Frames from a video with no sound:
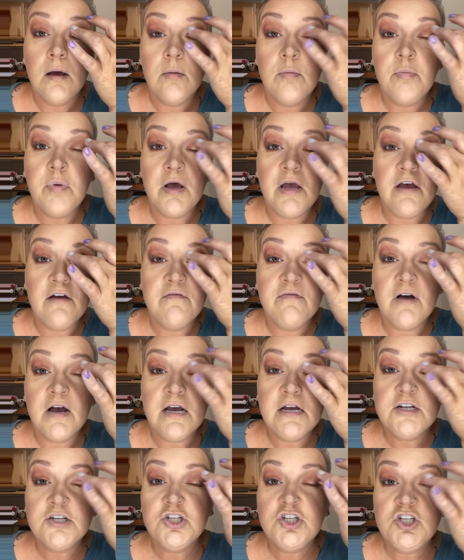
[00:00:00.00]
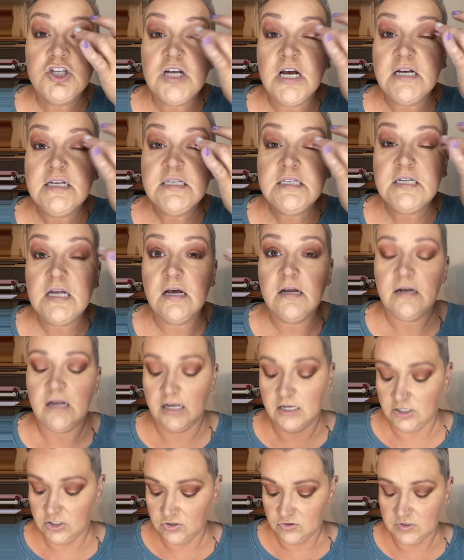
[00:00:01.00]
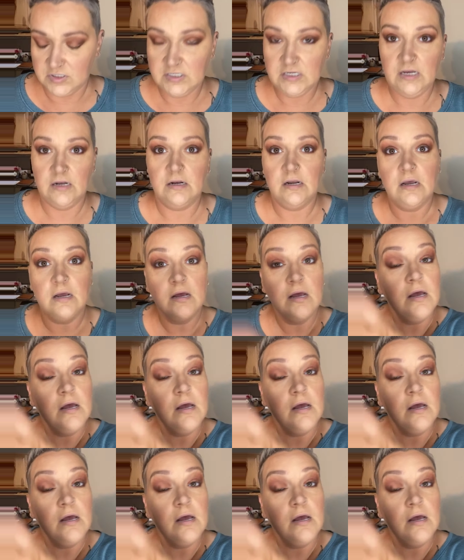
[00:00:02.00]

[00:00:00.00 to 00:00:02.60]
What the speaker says: But if I had just done Angel's Landing,